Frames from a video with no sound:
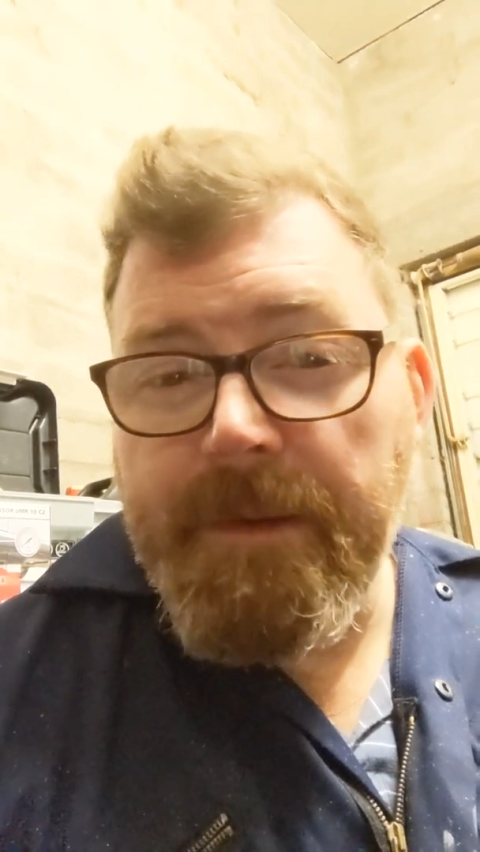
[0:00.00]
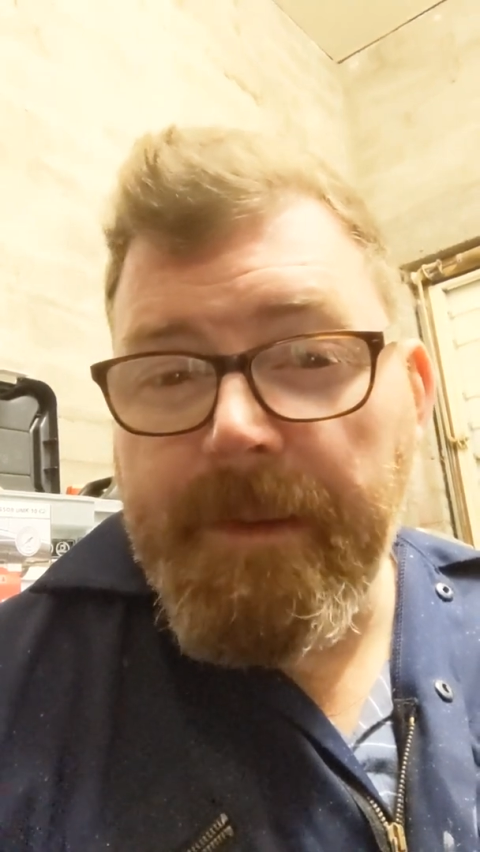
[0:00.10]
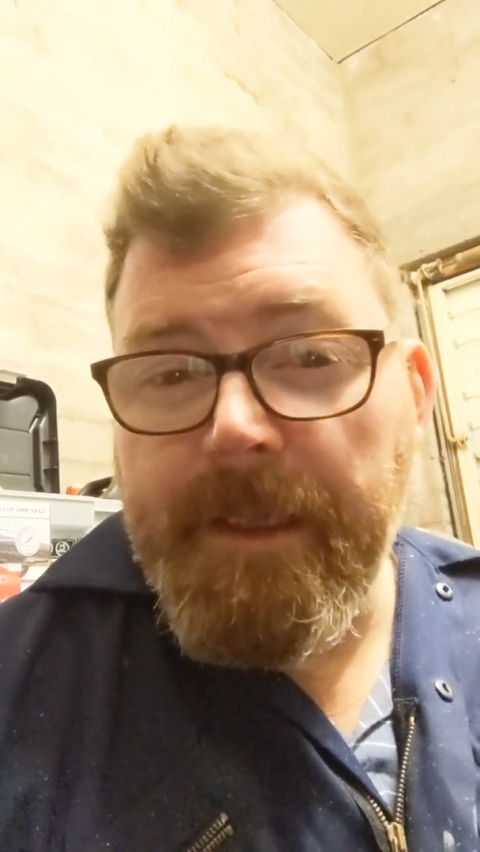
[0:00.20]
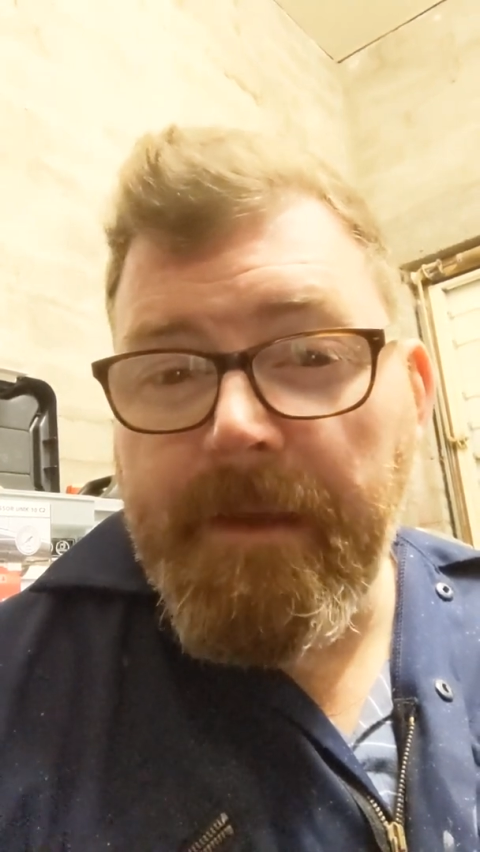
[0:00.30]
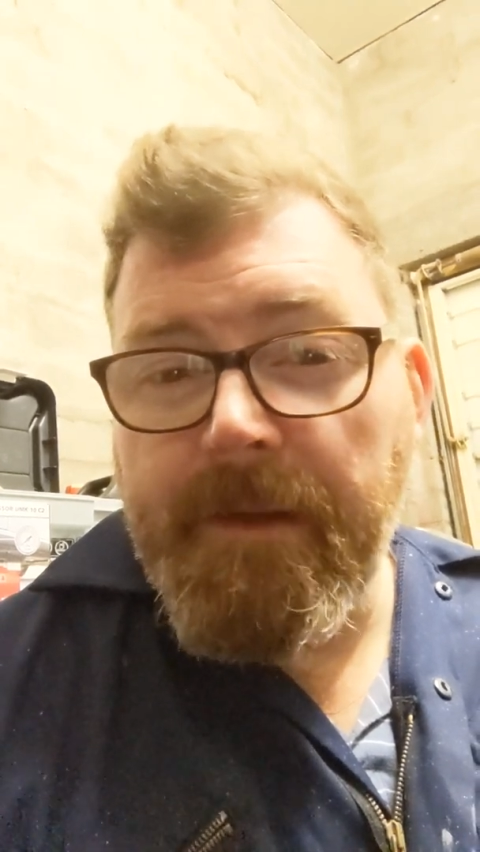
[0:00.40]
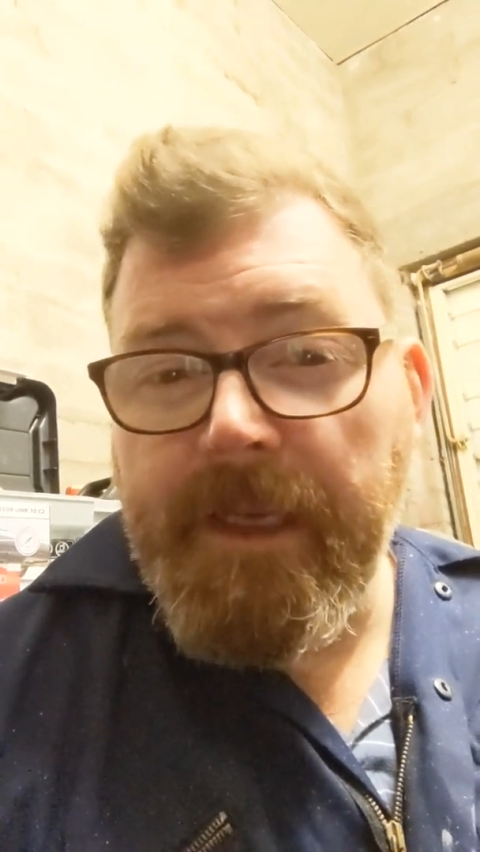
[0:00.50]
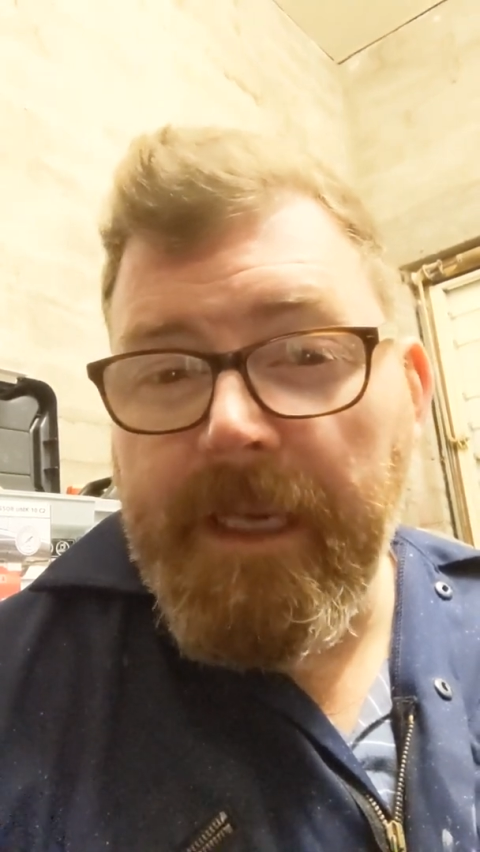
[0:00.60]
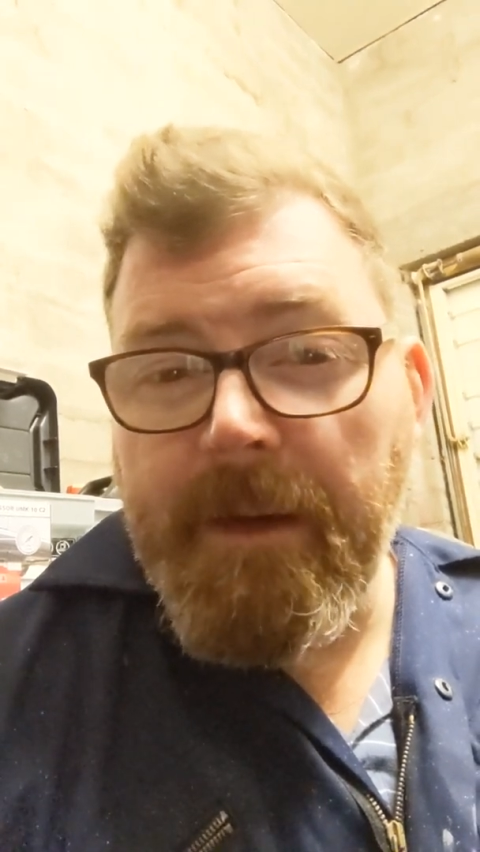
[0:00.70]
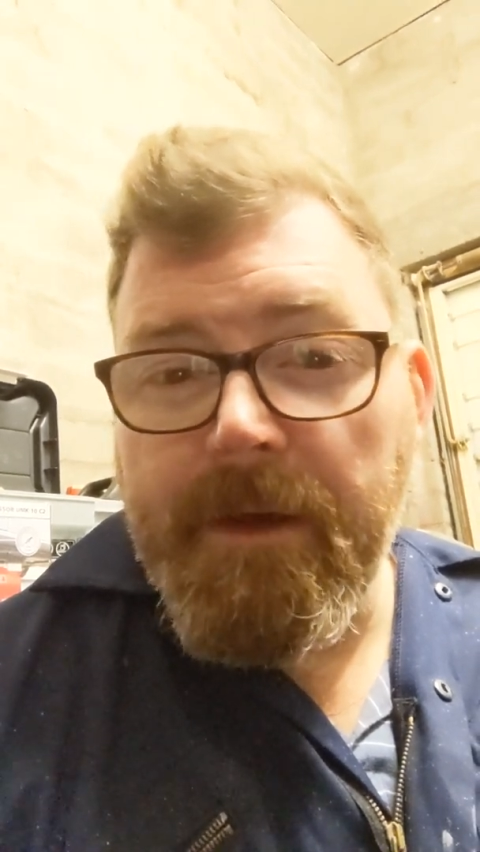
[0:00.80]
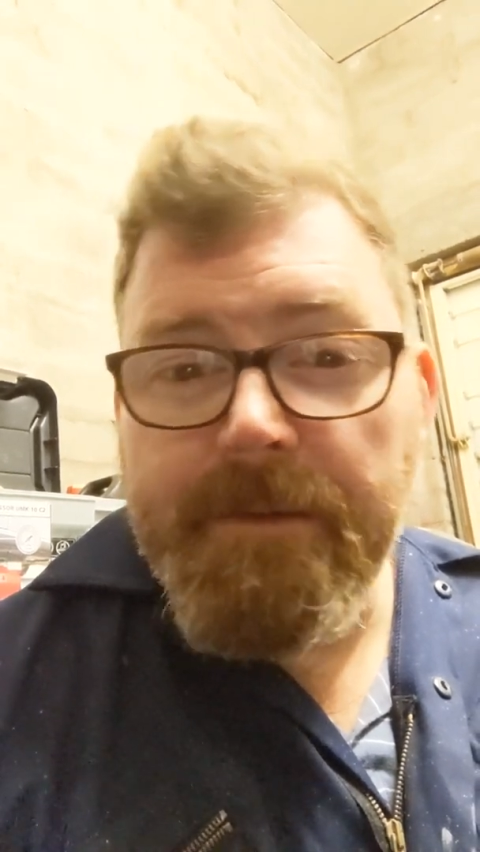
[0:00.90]
maybe 3
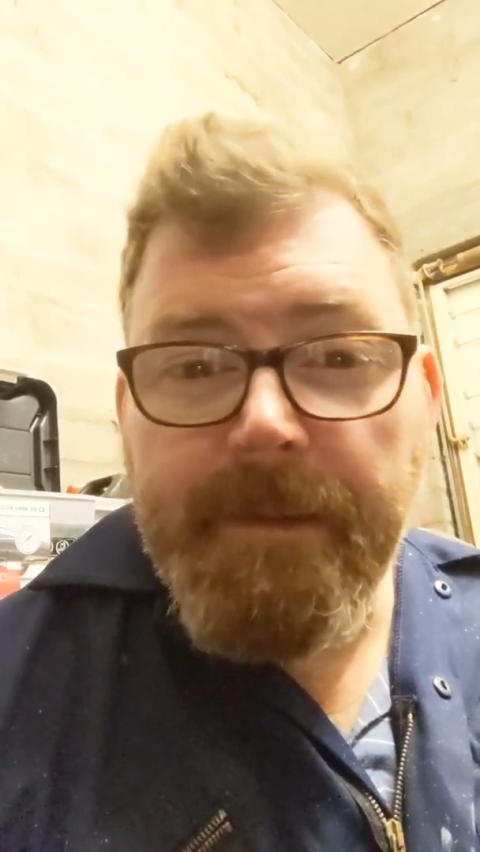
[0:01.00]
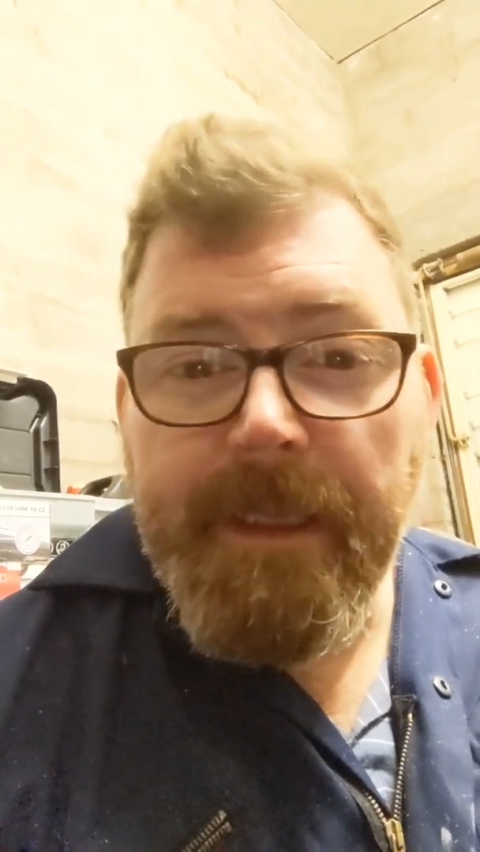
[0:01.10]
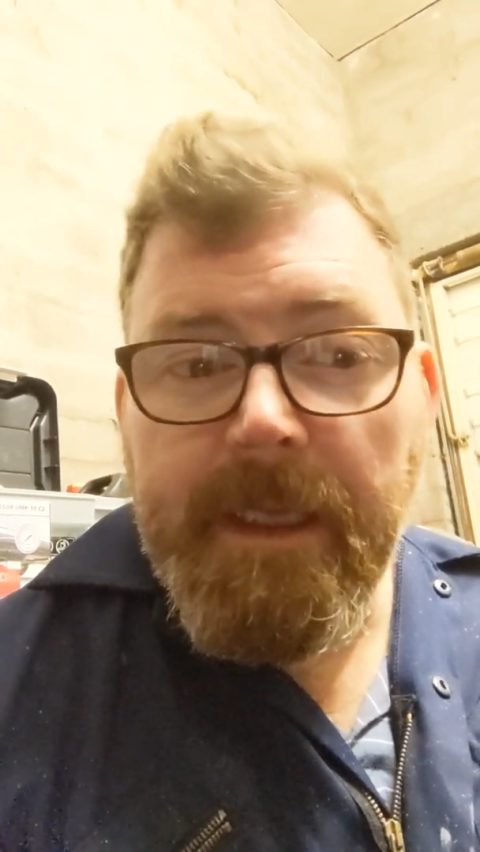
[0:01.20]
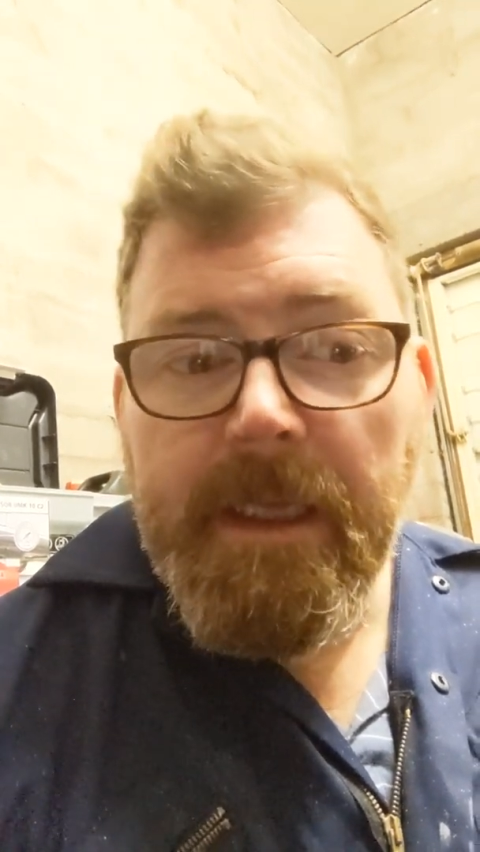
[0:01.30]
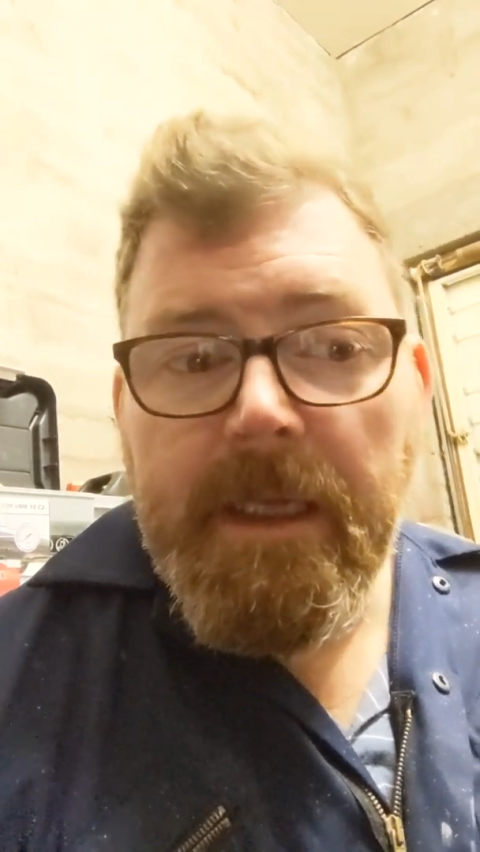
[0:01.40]
hours, maybe.